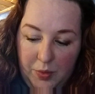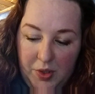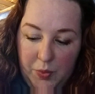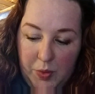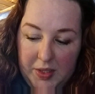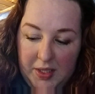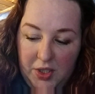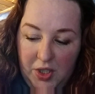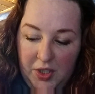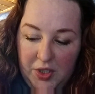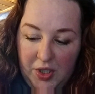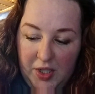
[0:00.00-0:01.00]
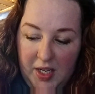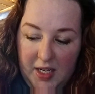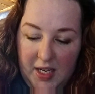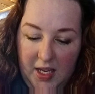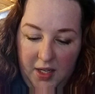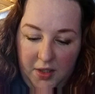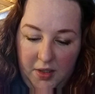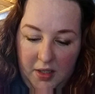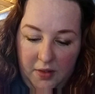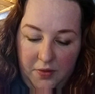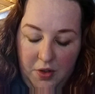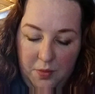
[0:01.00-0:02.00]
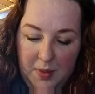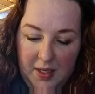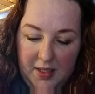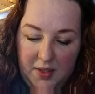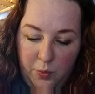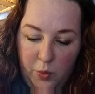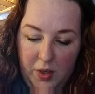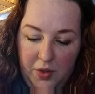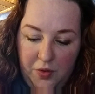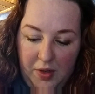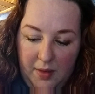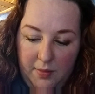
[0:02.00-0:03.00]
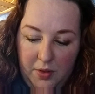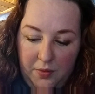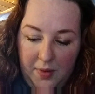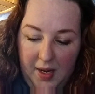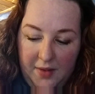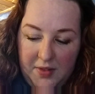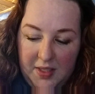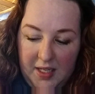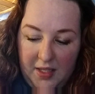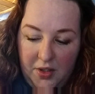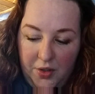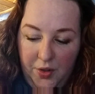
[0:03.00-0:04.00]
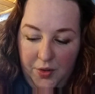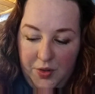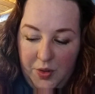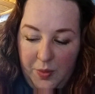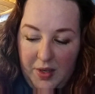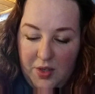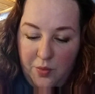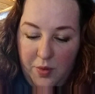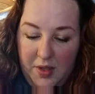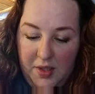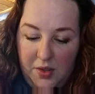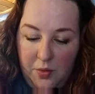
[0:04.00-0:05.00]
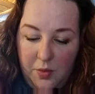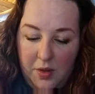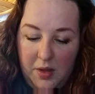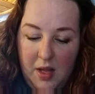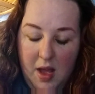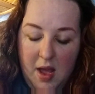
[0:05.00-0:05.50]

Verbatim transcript: which was a junction, and here, in a few minutes, one train would arrive to take the girls away to one school,